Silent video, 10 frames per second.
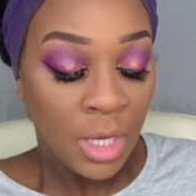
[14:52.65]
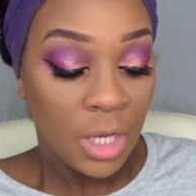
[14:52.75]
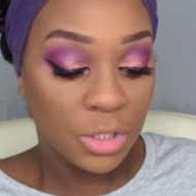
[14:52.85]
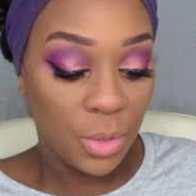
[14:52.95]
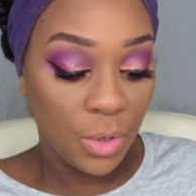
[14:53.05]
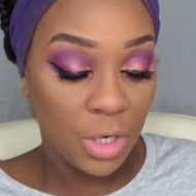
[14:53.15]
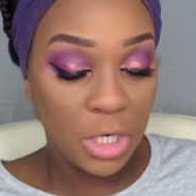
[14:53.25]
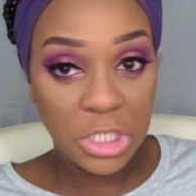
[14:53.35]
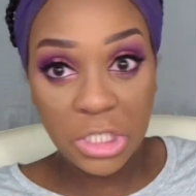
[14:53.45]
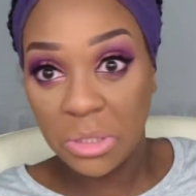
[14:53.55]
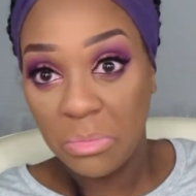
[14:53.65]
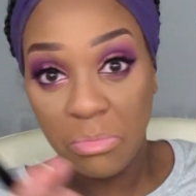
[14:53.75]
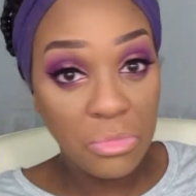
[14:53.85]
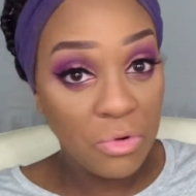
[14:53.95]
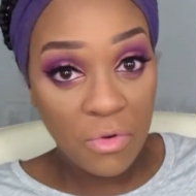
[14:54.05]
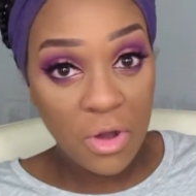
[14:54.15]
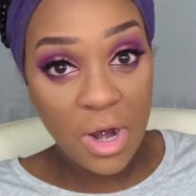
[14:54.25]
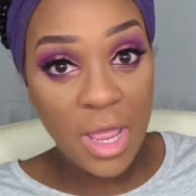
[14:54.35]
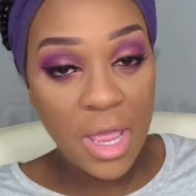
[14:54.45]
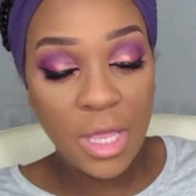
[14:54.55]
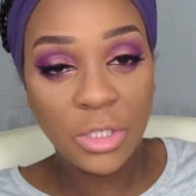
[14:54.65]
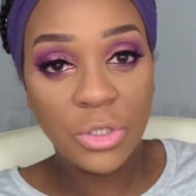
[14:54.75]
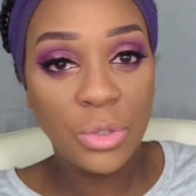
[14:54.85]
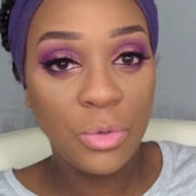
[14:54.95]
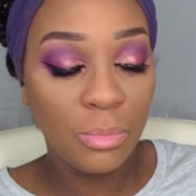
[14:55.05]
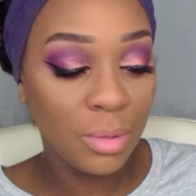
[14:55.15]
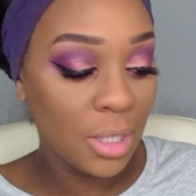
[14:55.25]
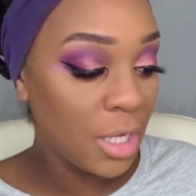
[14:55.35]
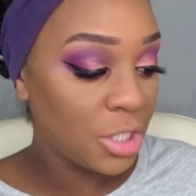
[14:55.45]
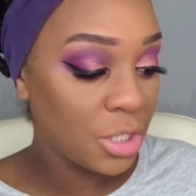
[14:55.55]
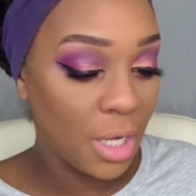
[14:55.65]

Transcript: So we're gonna just move on ahead to blush,